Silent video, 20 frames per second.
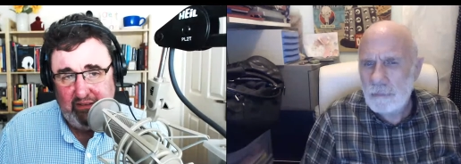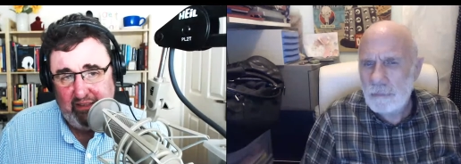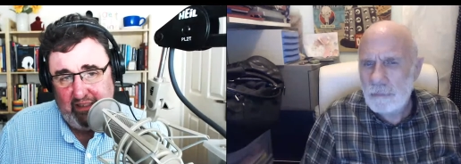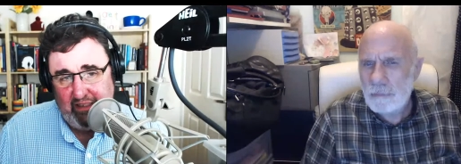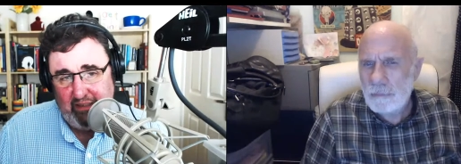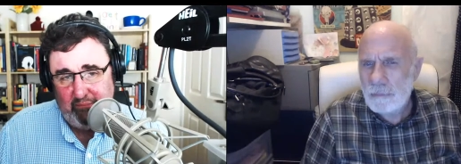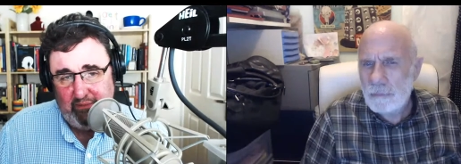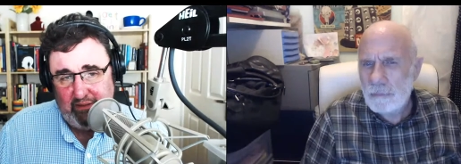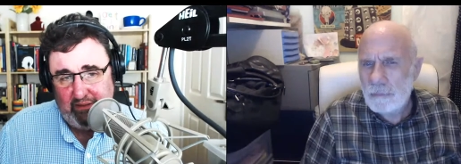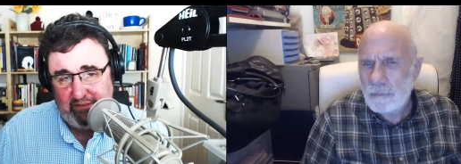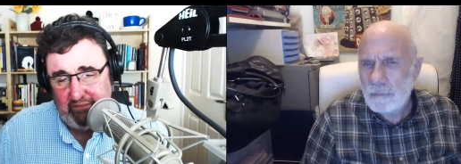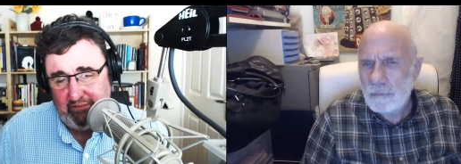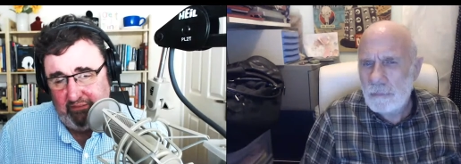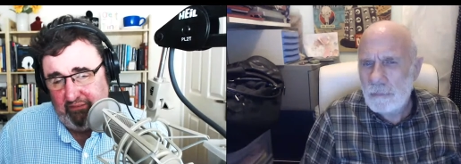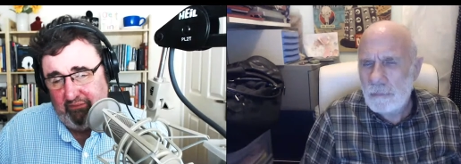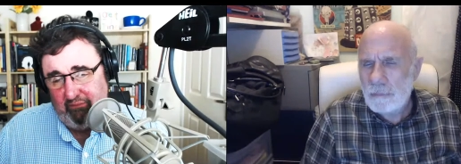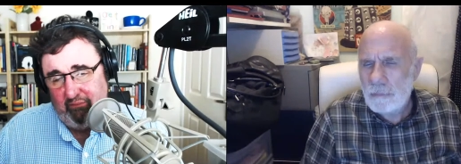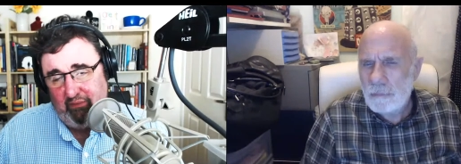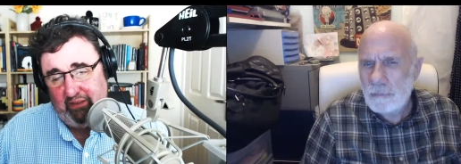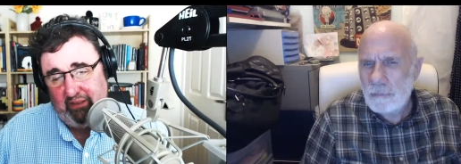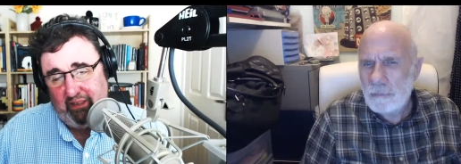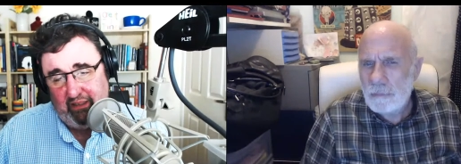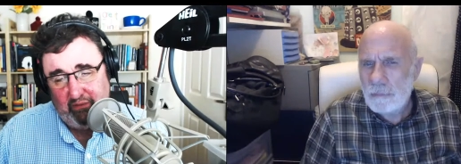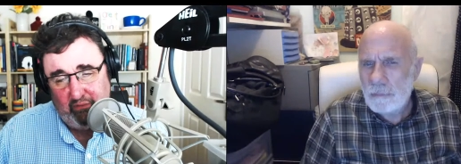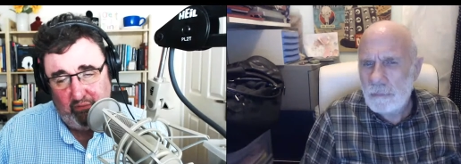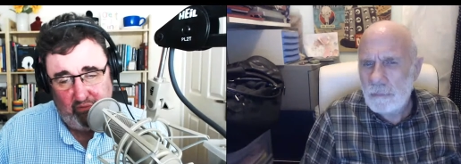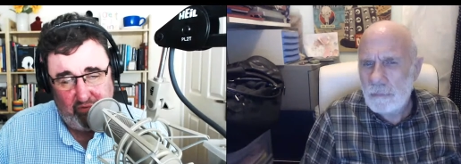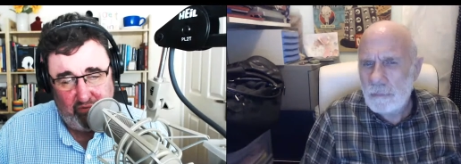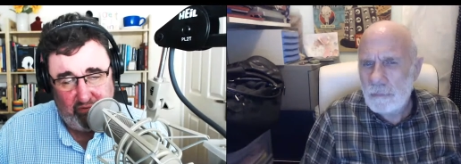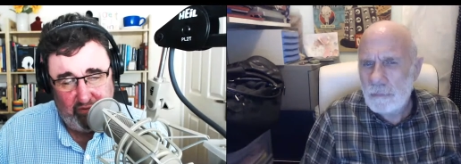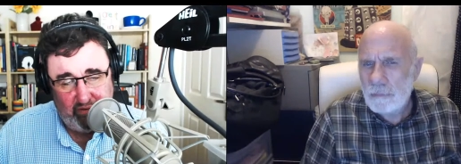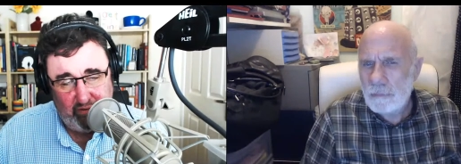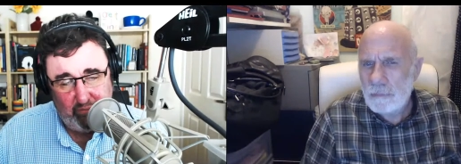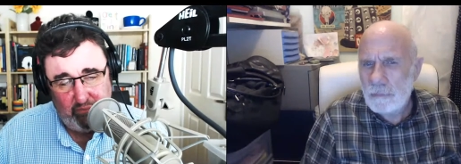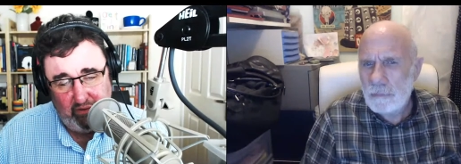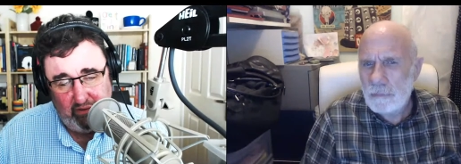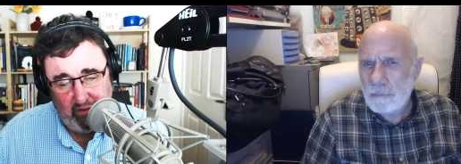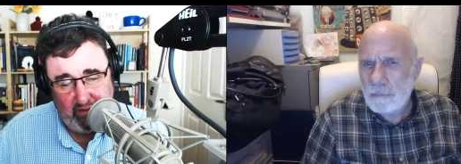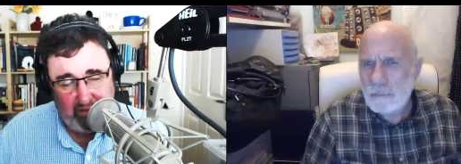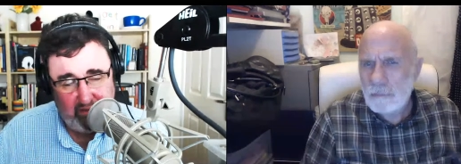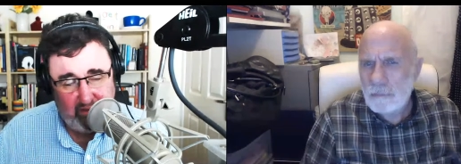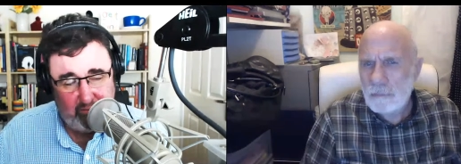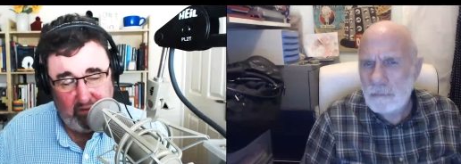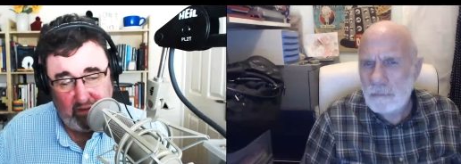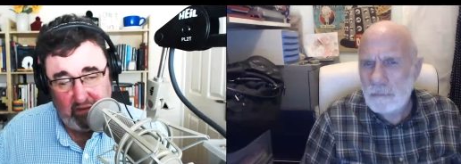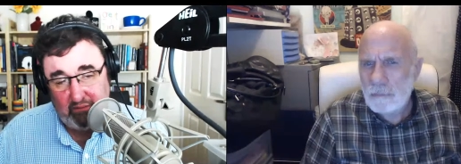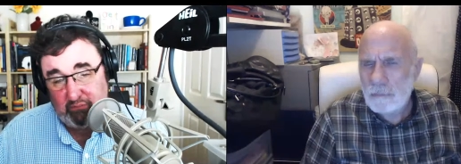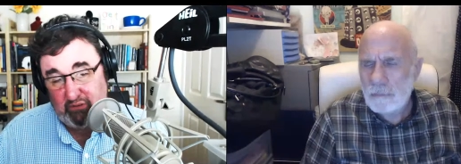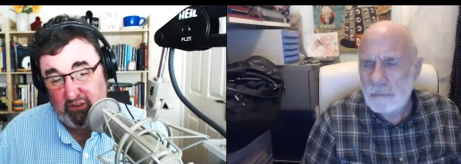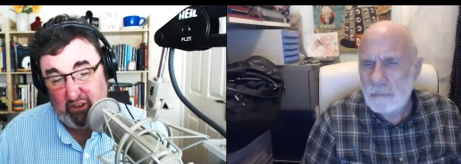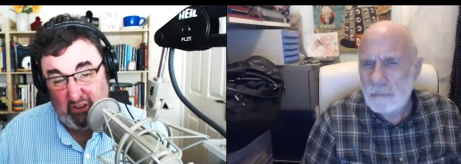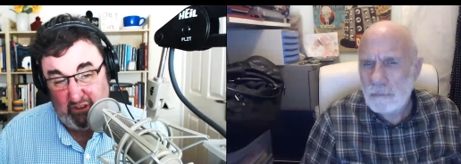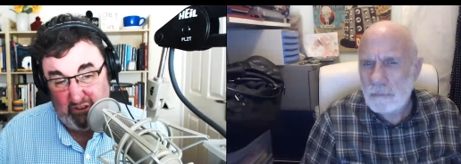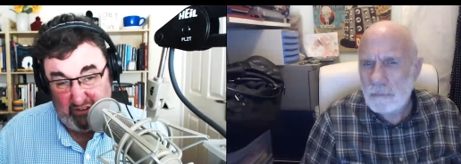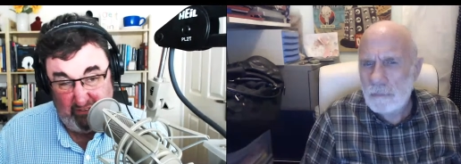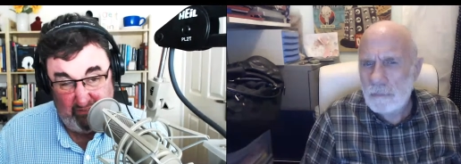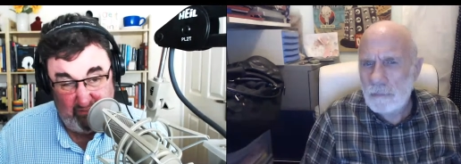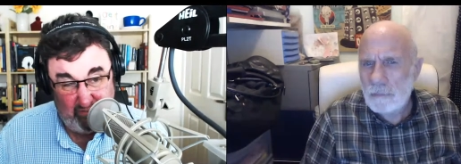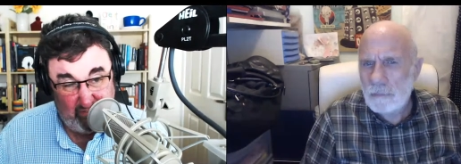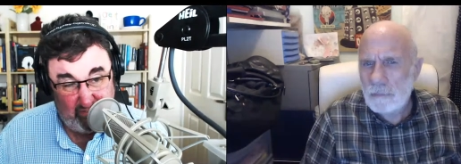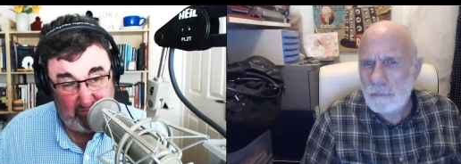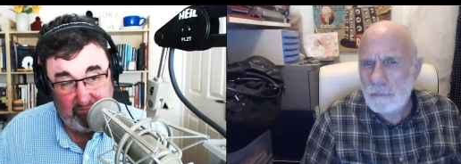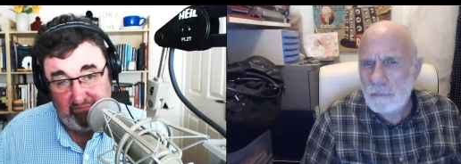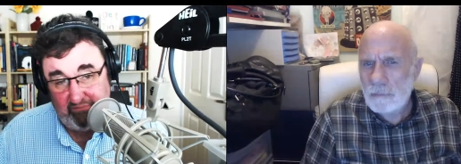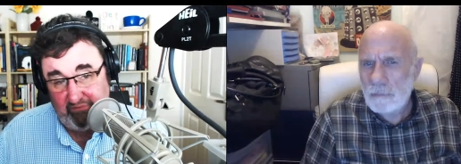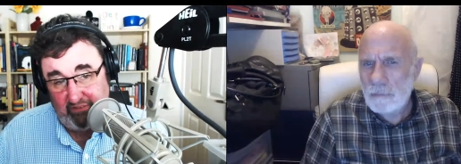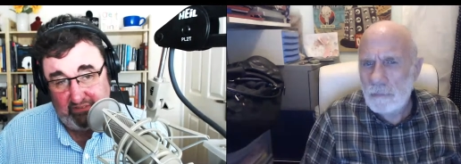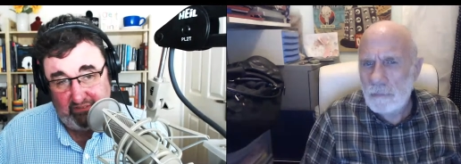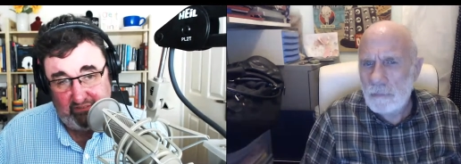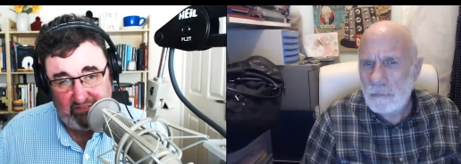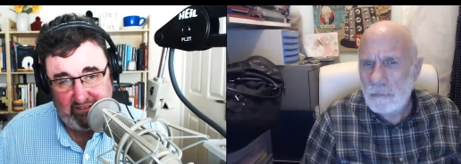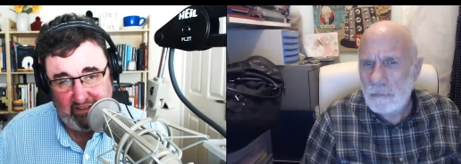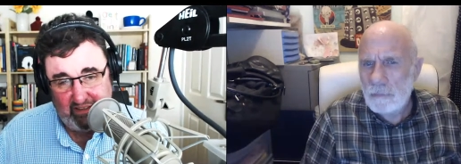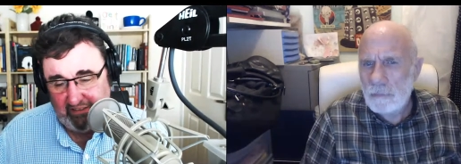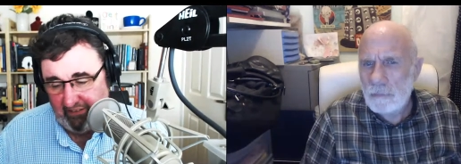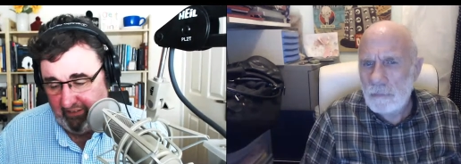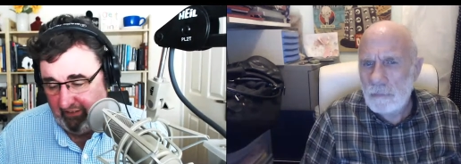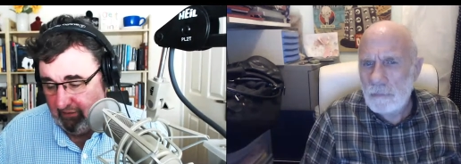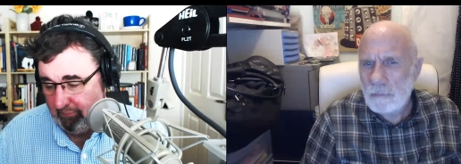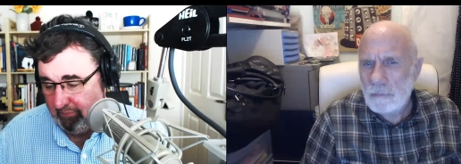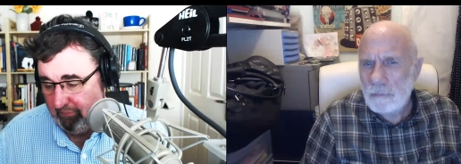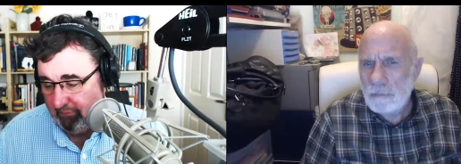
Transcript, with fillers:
Speaker 1: Um, and when I look through, um, I'm searching for, for psychotherapy